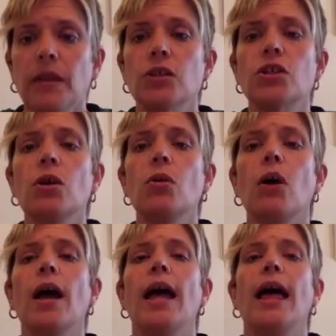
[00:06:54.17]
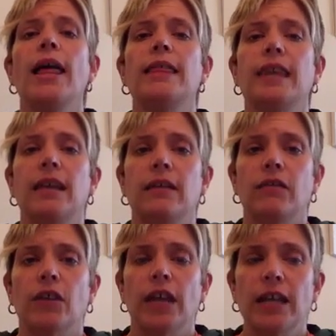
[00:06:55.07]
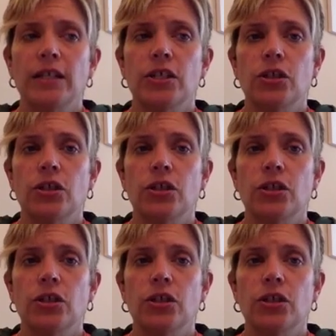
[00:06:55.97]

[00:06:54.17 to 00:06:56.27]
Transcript: So they forget